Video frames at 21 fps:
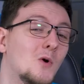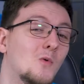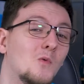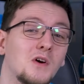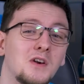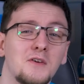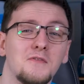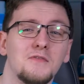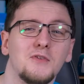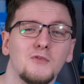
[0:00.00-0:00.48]

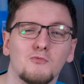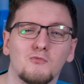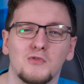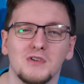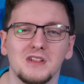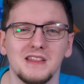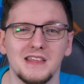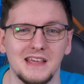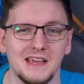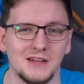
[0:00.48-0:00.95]
One of the
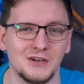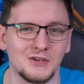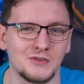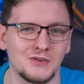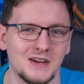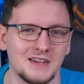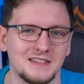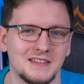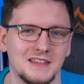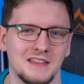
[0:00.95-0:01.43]
really
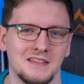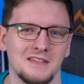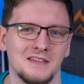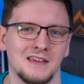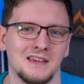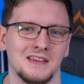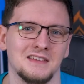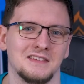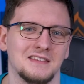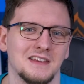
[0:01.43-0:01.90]
interesting
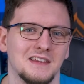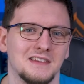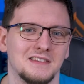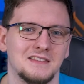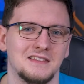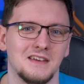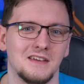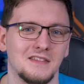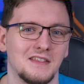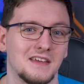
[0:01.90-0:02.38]
things
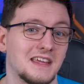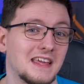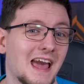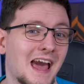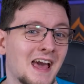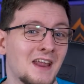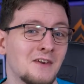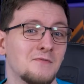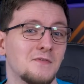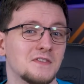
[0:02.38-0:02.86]
is that the
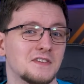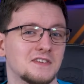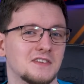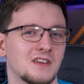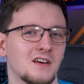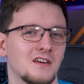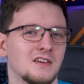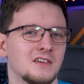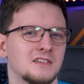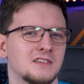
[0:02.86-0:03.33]
canvas
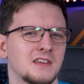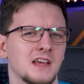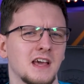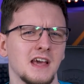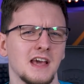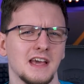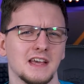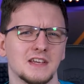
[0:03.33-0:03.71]
size